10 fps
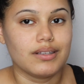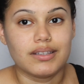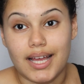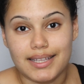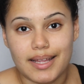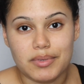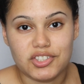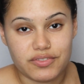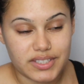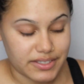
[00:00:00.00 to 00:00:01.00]
not that
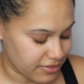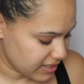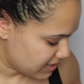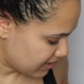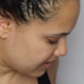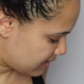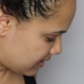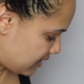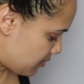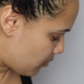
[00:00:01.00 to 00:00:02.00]
much of a difference. Let's
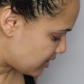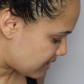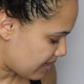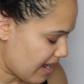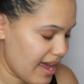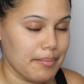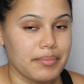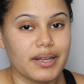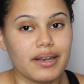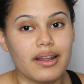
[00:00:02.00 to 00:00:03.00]
see what's gonna
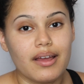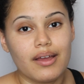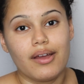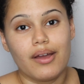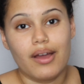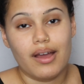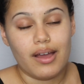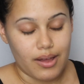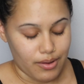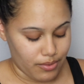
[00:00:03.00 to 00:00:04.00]
happen
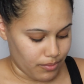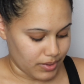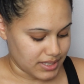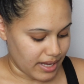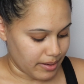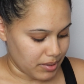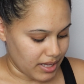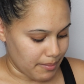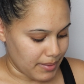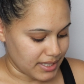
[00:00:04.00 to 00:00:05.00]
once I
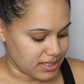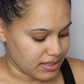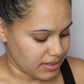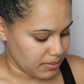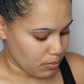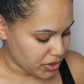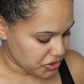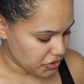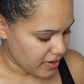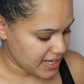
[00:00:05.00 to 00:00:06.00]
apply my tinted
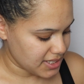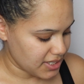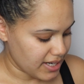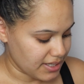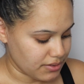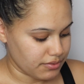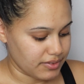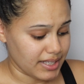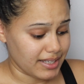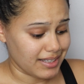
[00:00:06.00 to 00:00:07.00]
moisturizer. I do
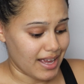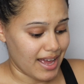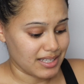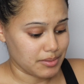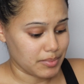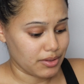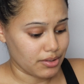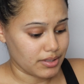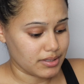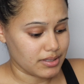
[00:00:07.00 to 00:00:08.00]
feel like it has been
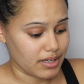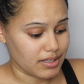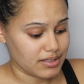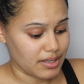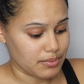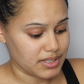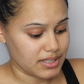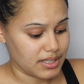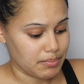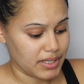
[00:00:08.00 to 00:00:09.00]
30 seconds. I
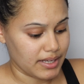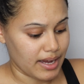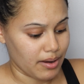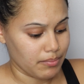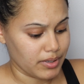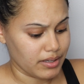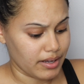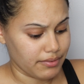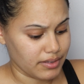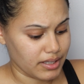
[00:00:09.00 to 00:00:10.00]
wasn't keeping count, but
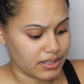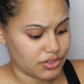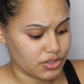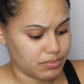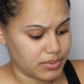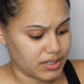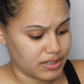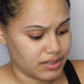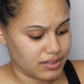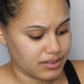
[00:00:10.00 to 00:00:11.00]
I feel like it should
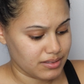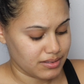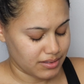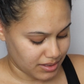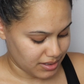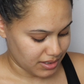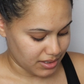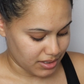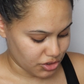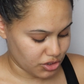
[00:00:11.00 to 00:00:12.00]
be
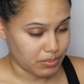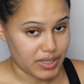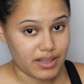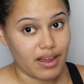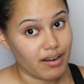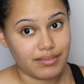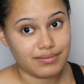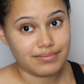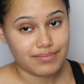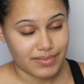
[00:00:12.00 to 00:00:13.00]
there.
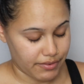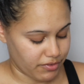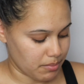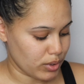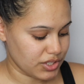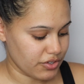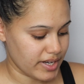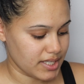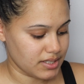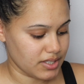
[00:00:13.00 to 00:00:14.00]
And for
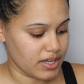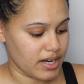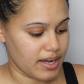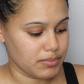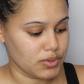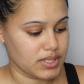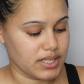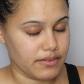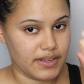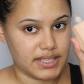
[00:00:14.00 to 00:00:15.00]
moisturizer, I'm
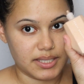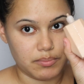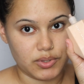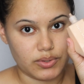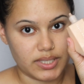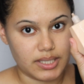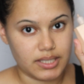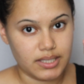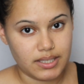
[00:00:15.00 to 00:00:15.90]
using the Fenty Beauty